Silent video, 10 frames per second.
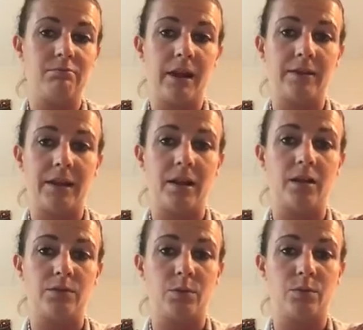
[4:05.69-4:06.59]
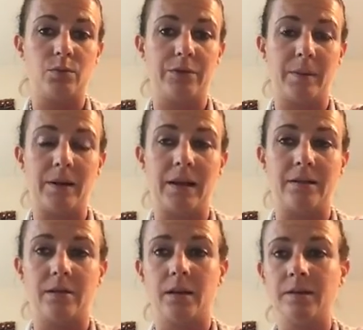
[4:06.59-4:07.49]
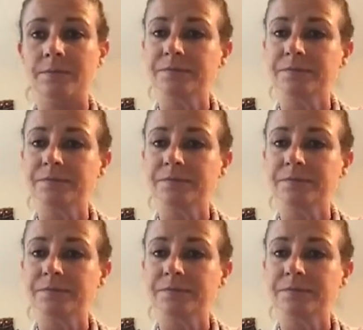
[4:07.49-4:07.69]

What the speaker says: how they are or what their plans are.